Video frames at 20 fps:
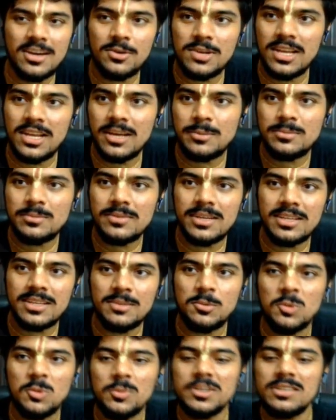here's our
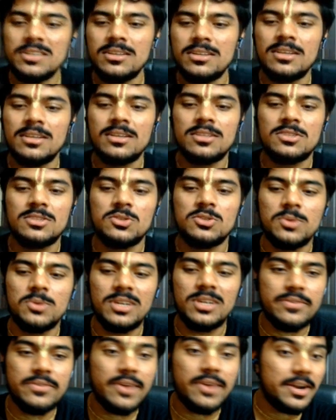lab at the moment.
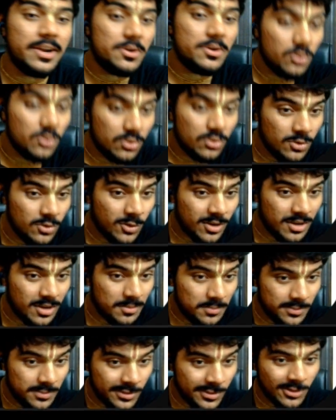So we'll try to
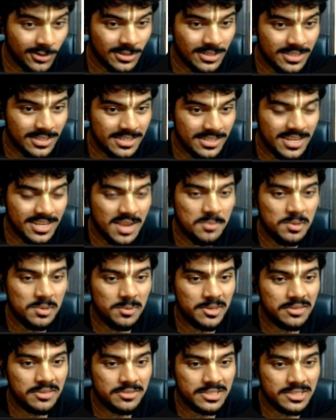look up all
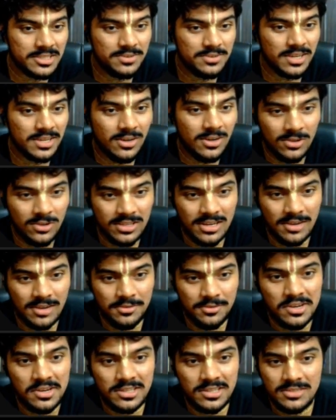the ML manifest file,
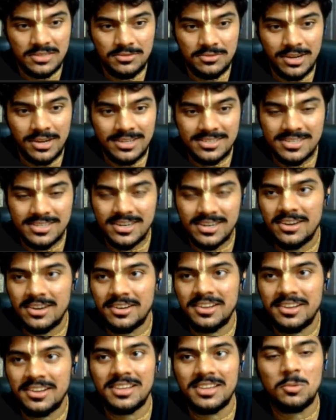all the definition
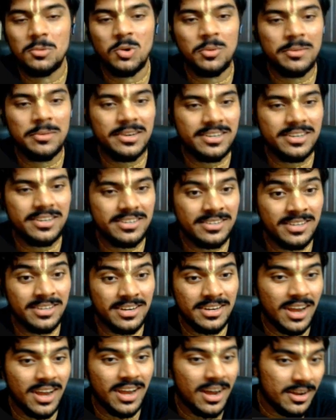files that are running at the
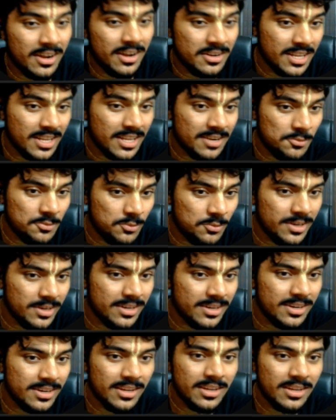moment,
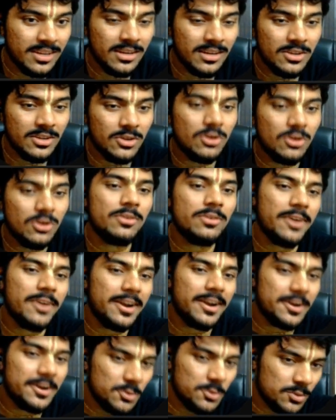that
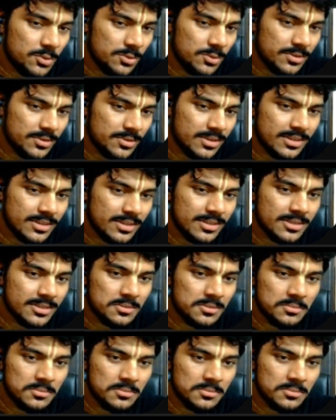will try to